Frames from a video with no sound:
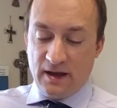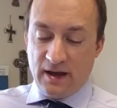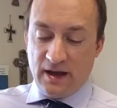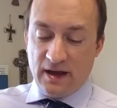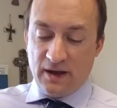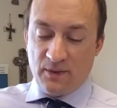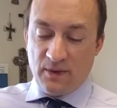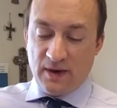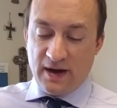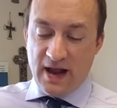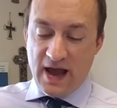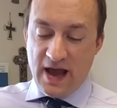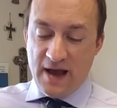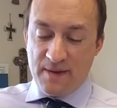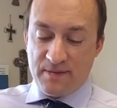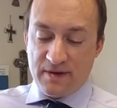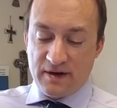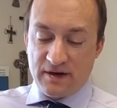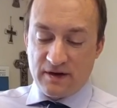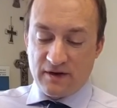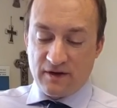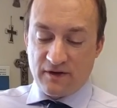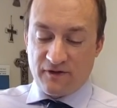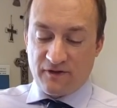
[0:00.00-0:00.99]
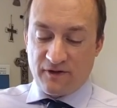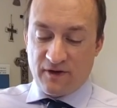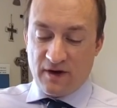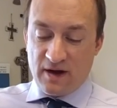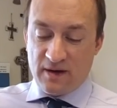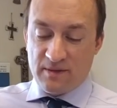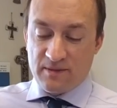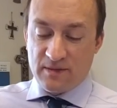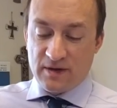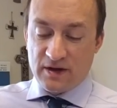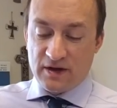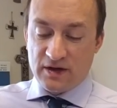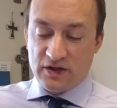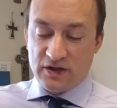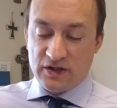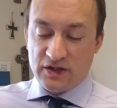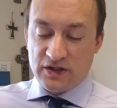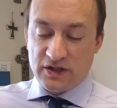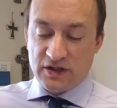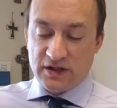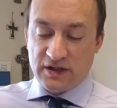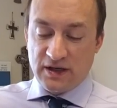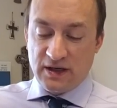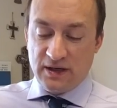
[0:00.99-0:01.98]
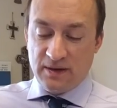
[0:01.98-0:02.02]
And what happened from
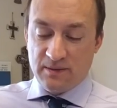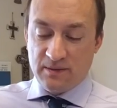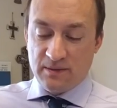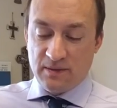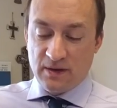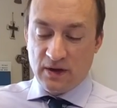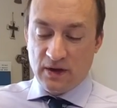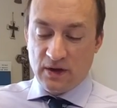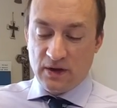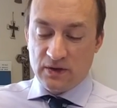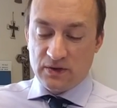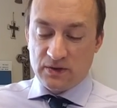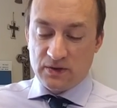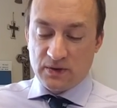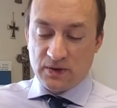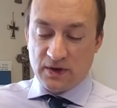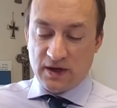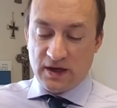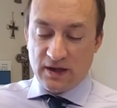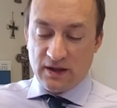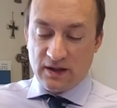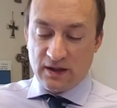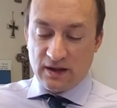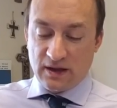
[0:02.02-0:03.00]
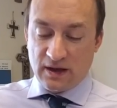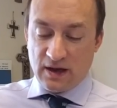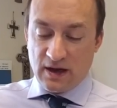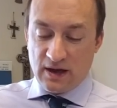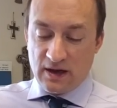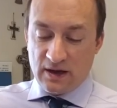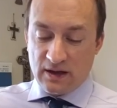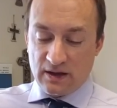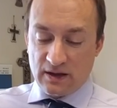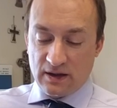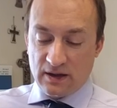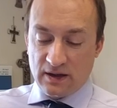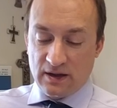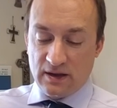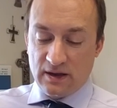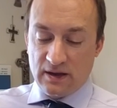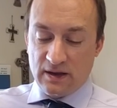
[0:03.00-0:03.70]
Shittim to Gilgal,